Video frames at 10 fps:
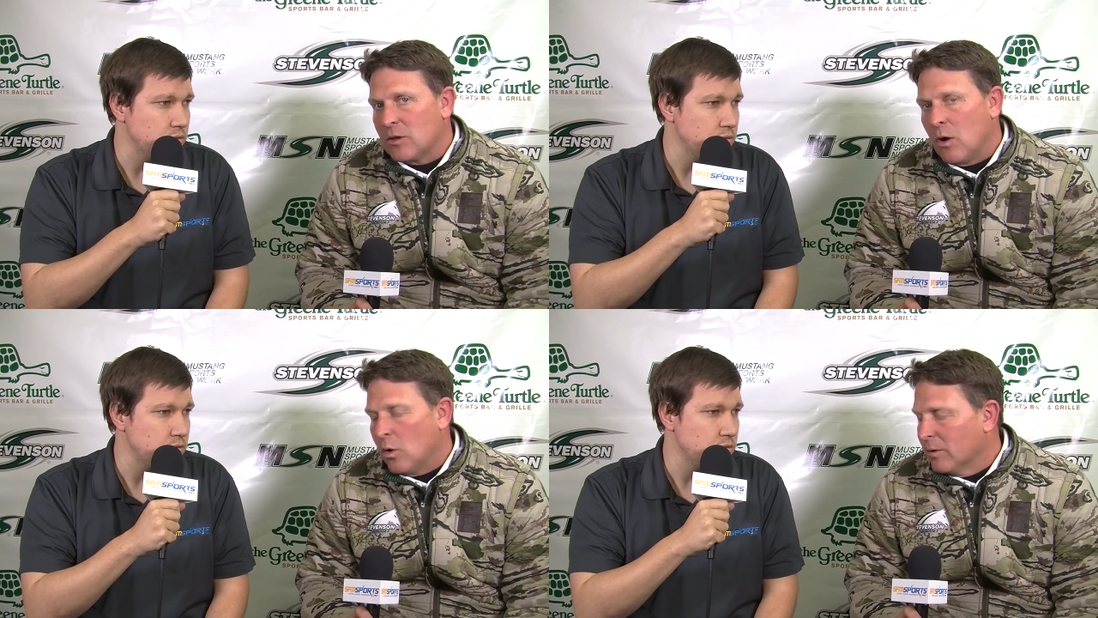Speaker 1: the
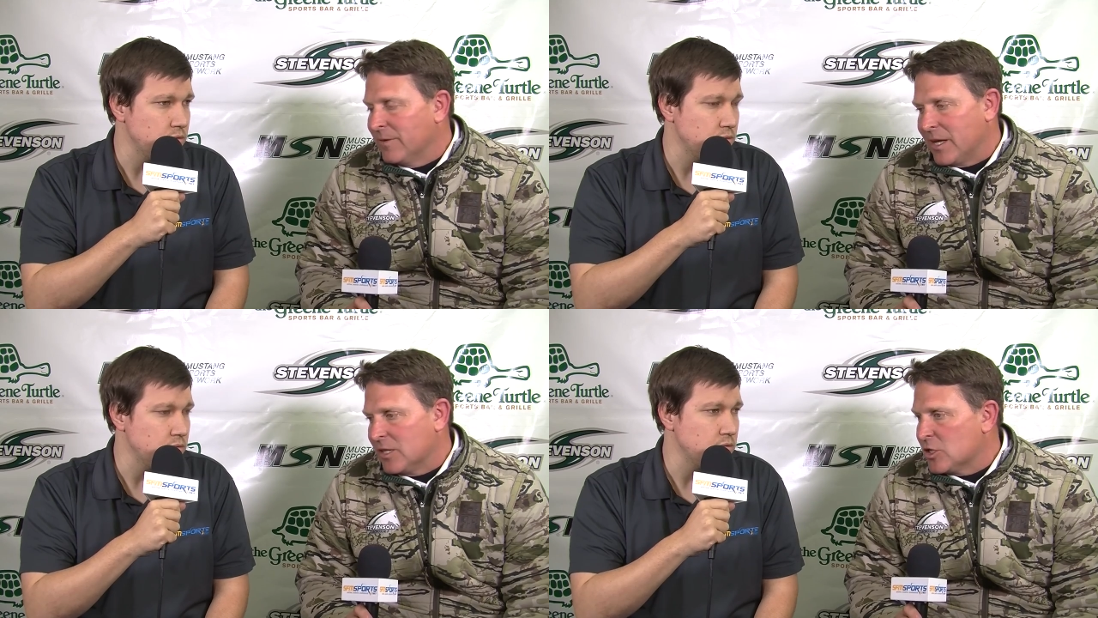whole
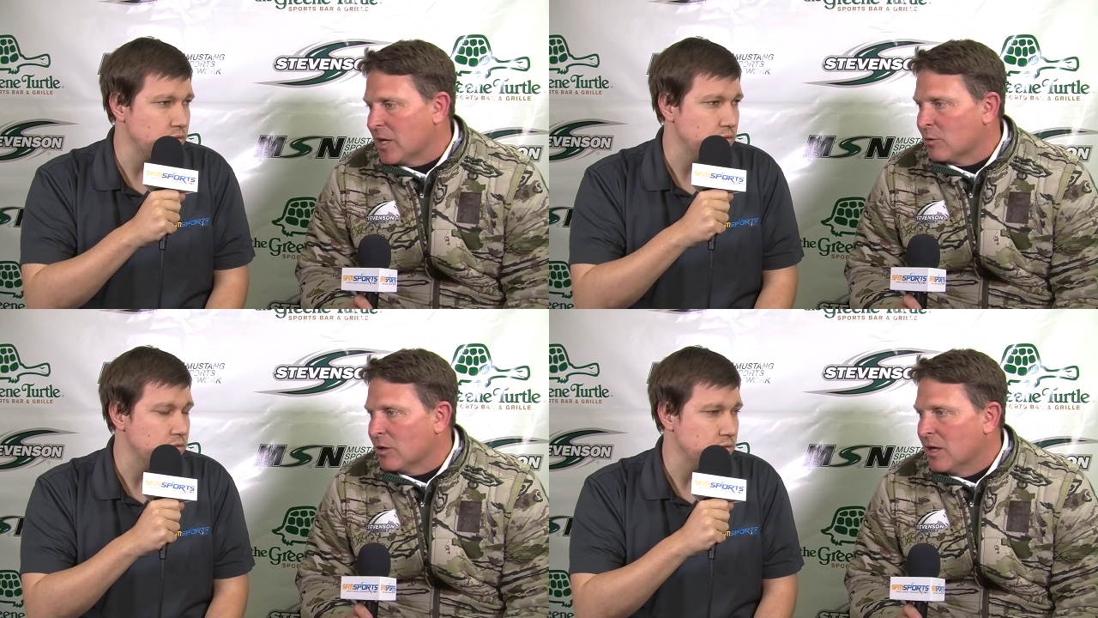event in
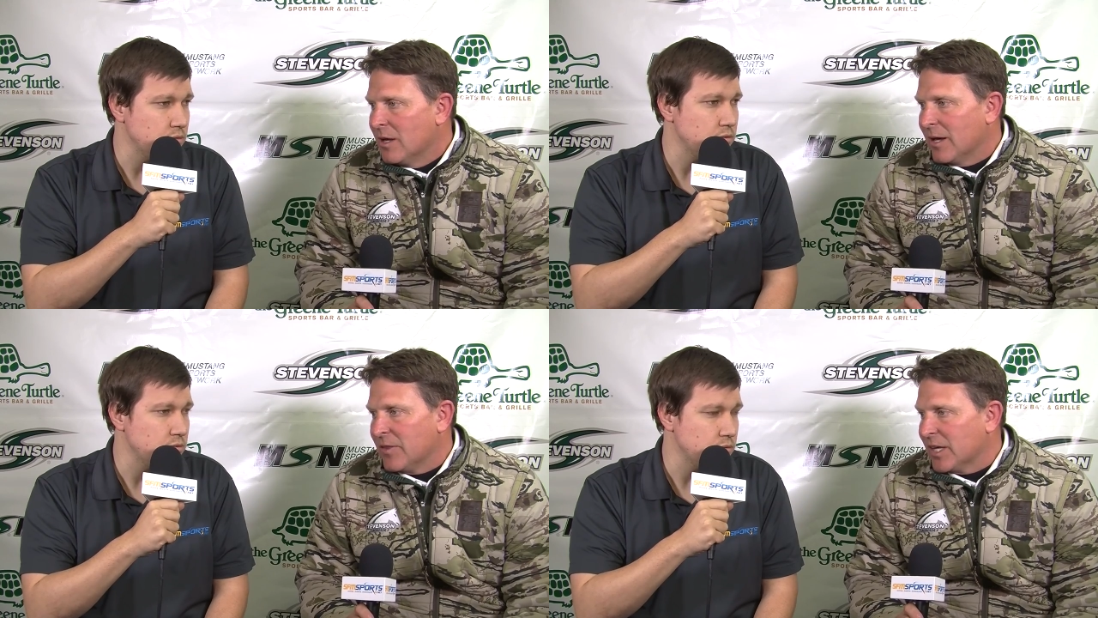general.
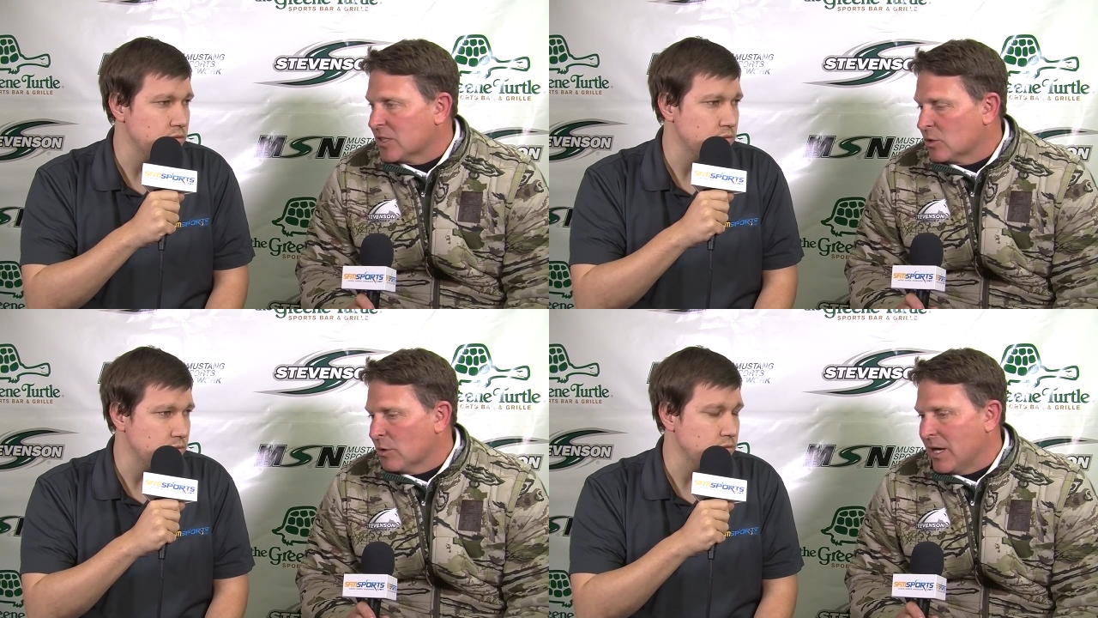I think
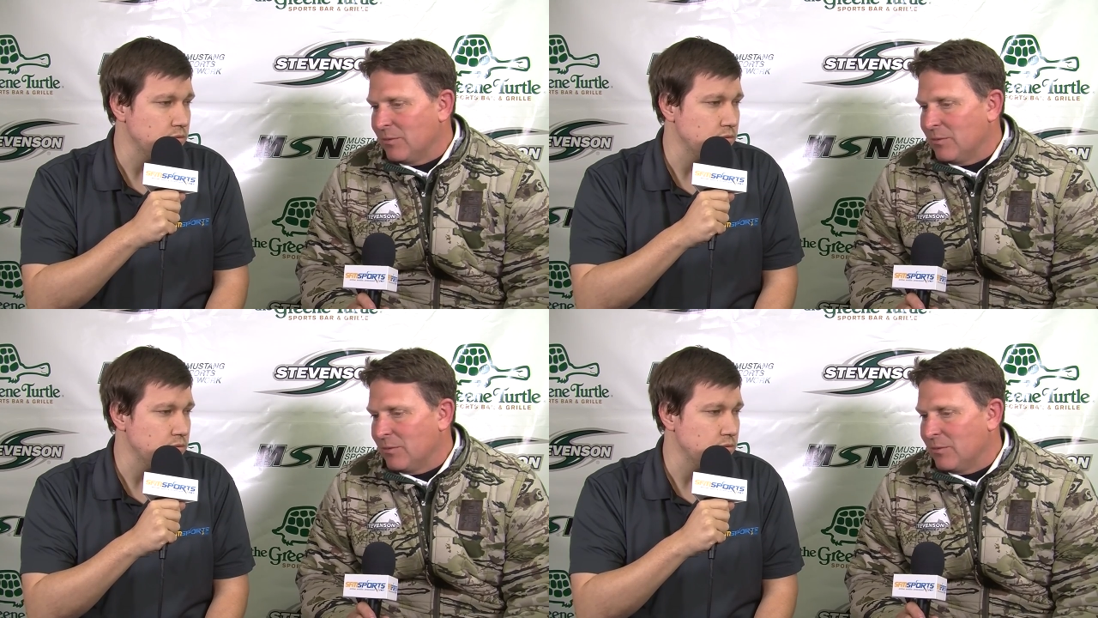it's great.